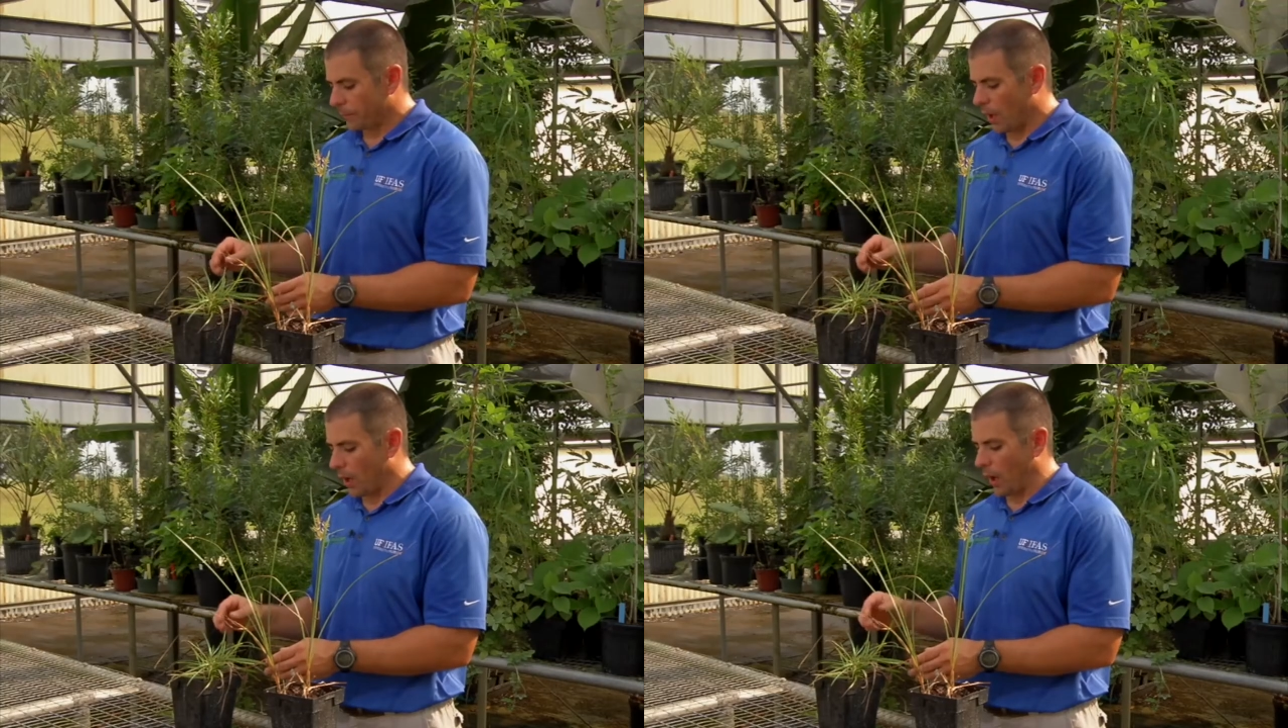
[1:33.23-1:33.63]

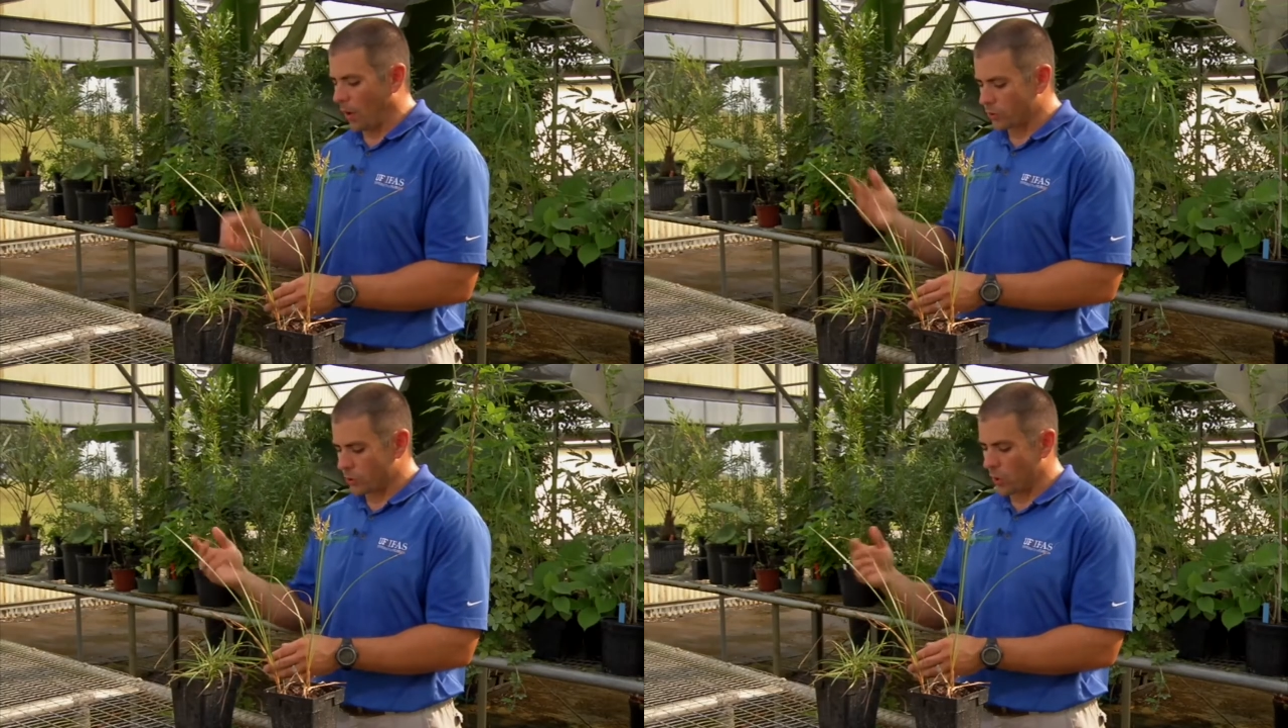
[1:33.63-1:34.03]
Uh,
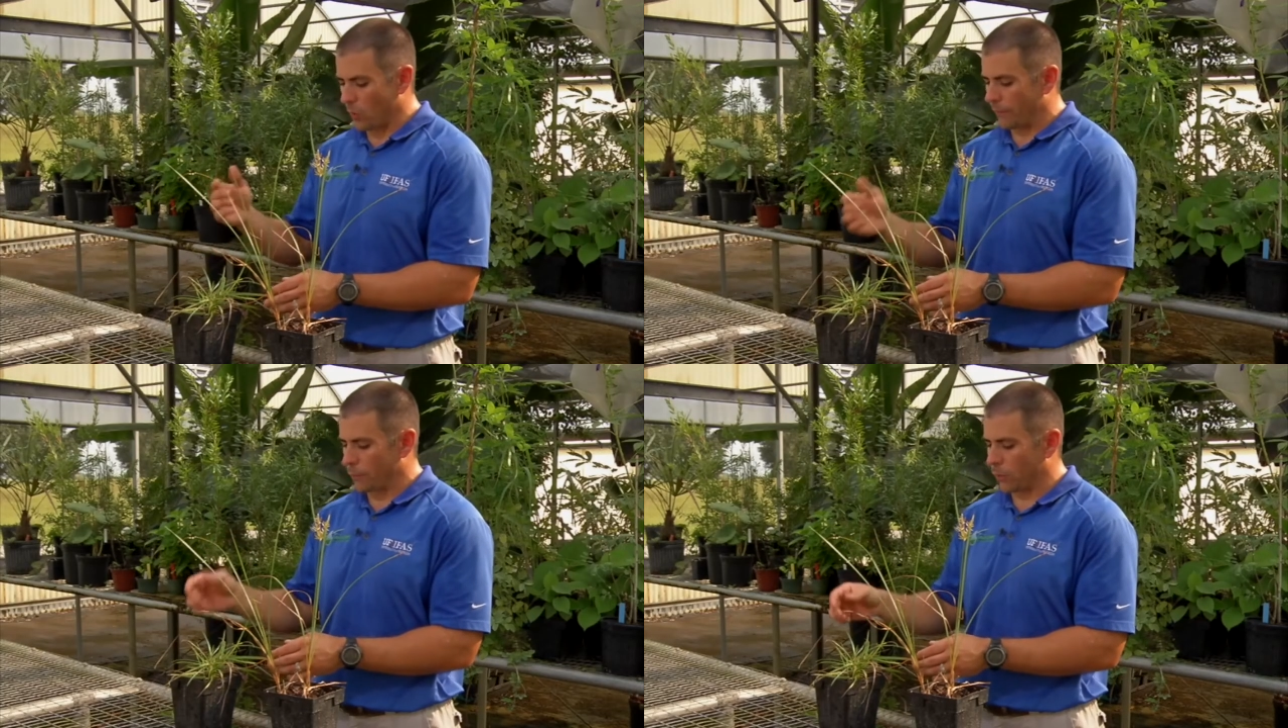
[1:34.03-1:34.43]
also,
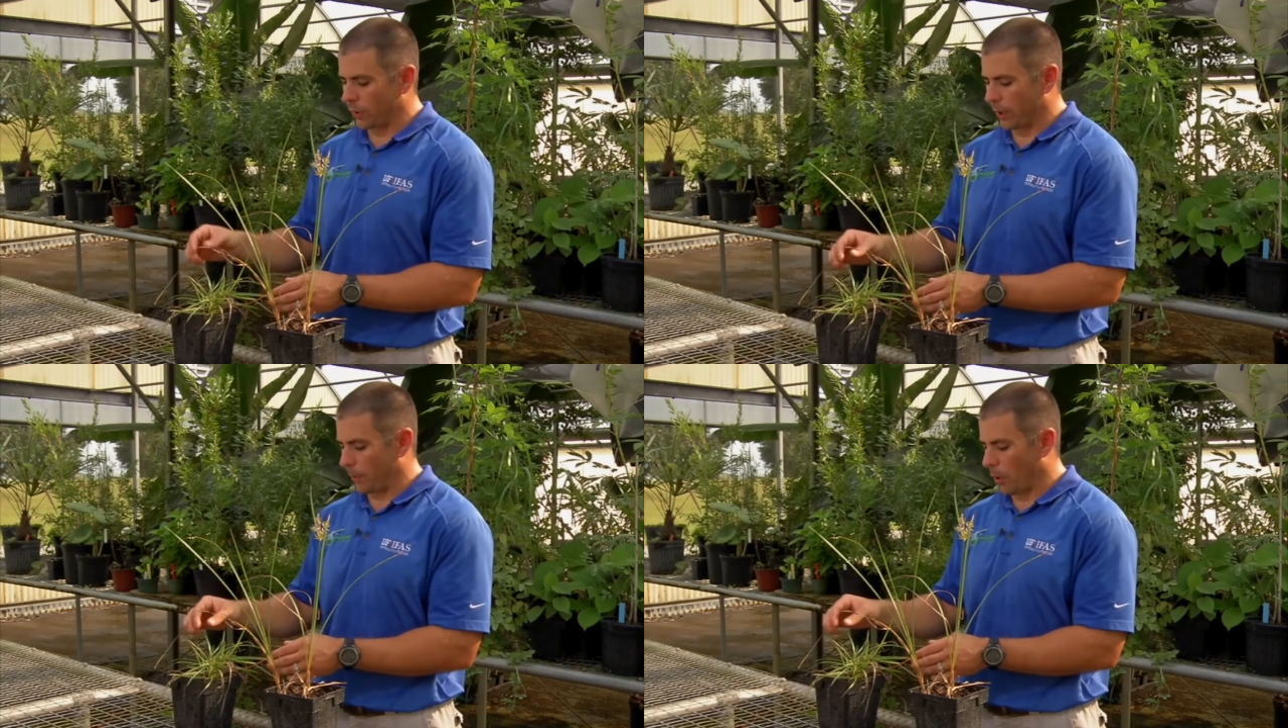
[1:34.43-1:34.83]
if you
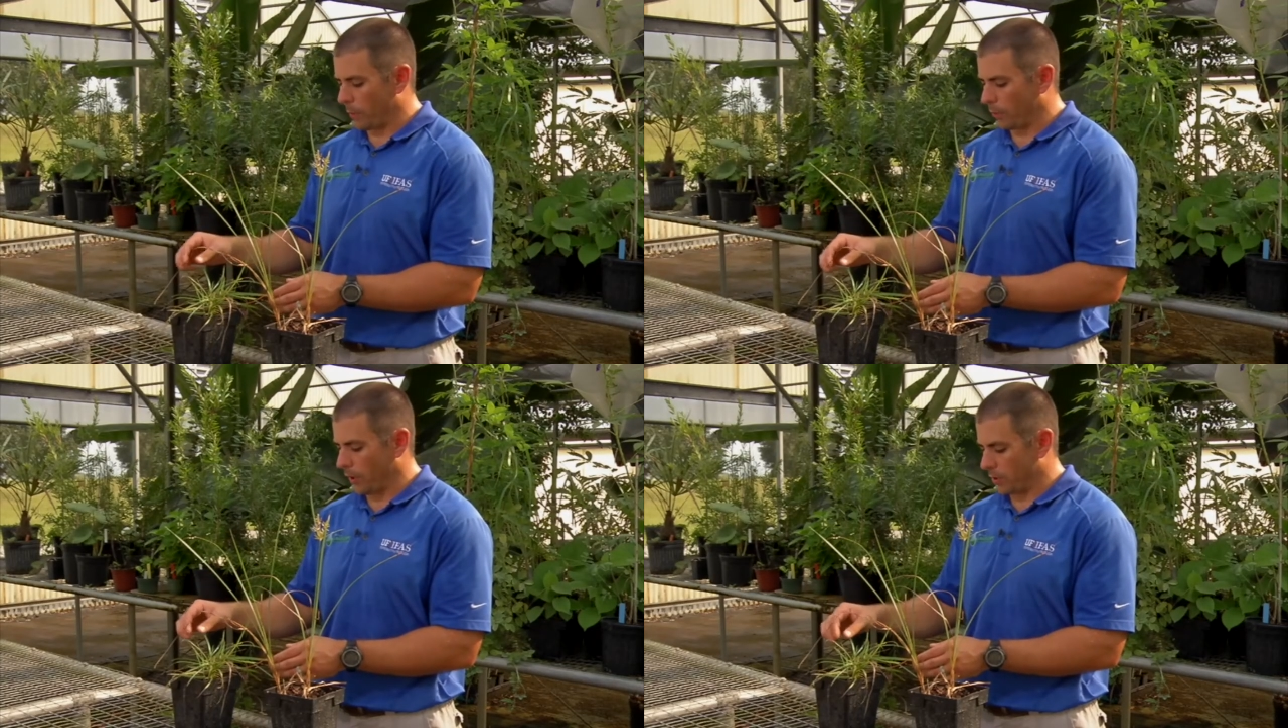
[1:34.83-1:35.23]
look at
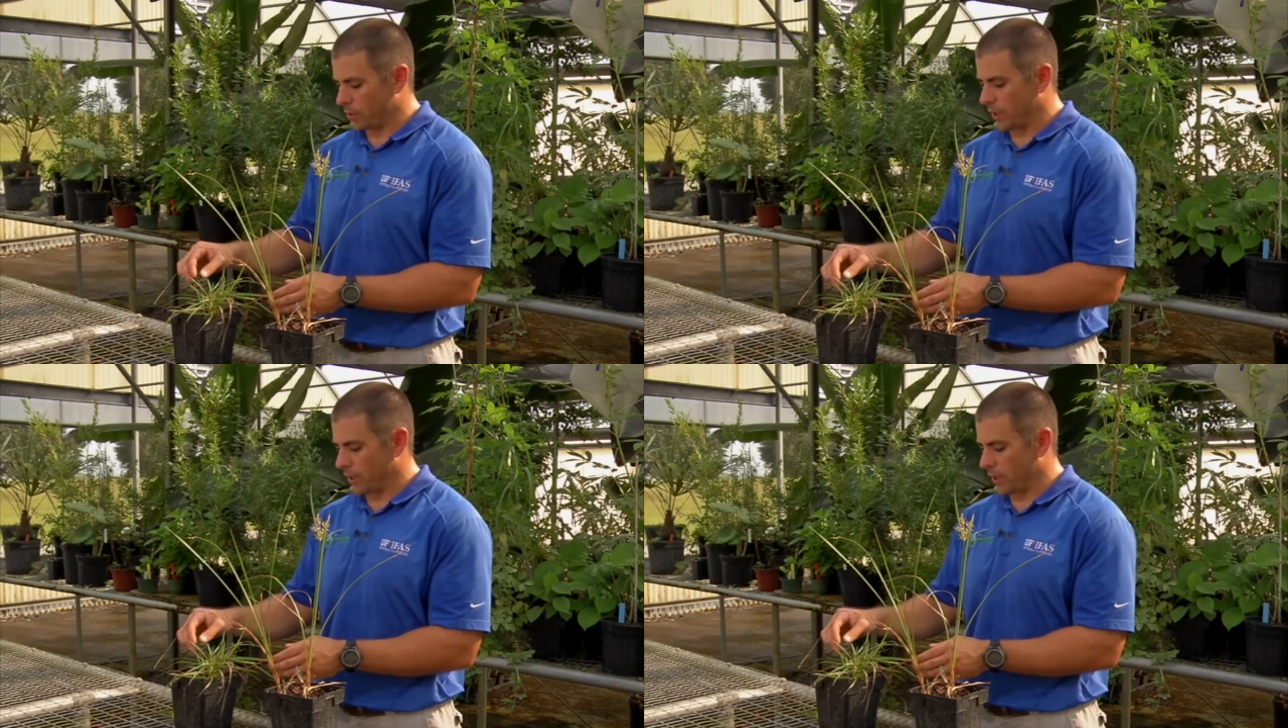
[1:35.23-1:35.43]
purple nut